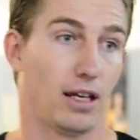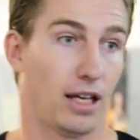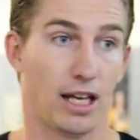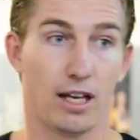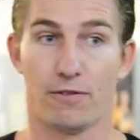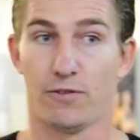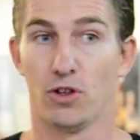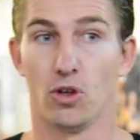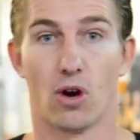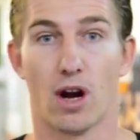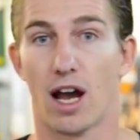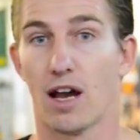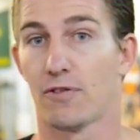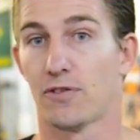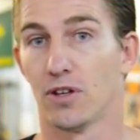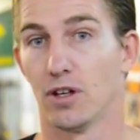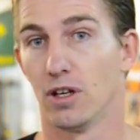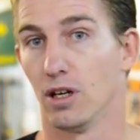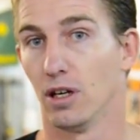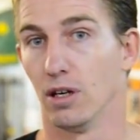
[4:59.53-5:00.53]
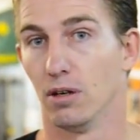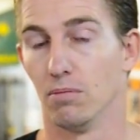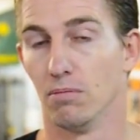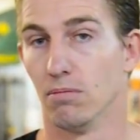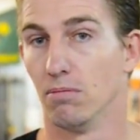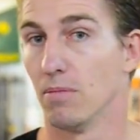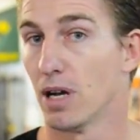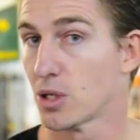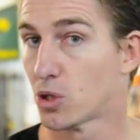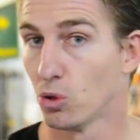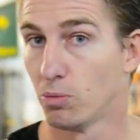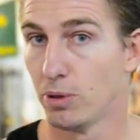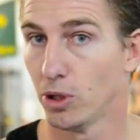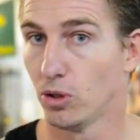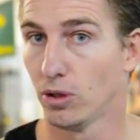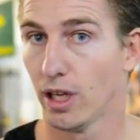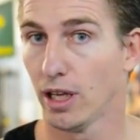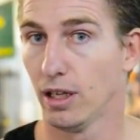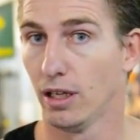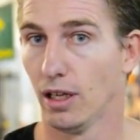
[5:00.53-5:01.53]
if you're after muscle
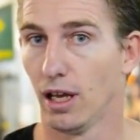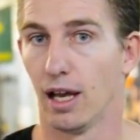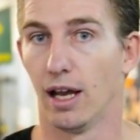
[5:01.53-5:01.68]
building